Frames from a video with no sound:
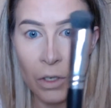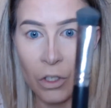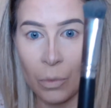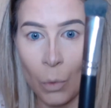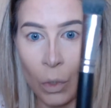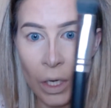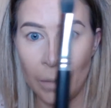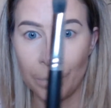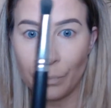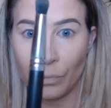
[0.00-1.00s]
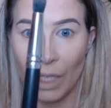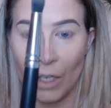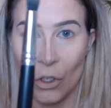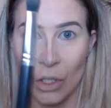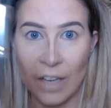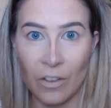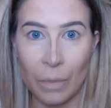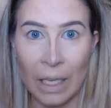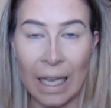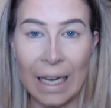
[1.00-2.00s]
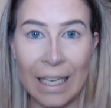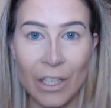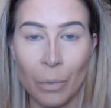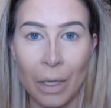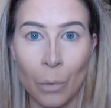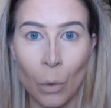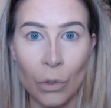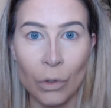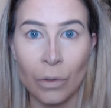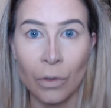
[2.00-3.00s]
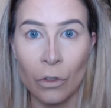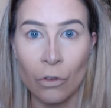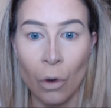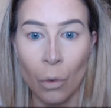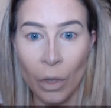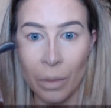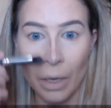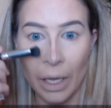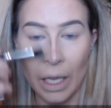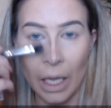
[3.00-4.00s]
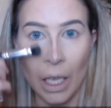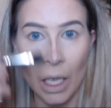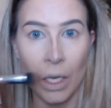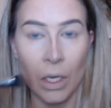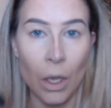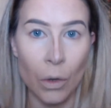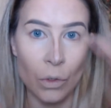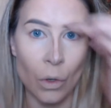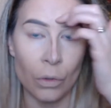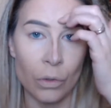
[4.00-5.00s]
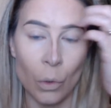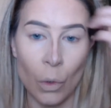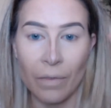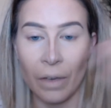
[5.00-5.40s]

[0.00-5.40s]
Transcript: Much smaller and just gives me a little bit more sort of control with my nose contour.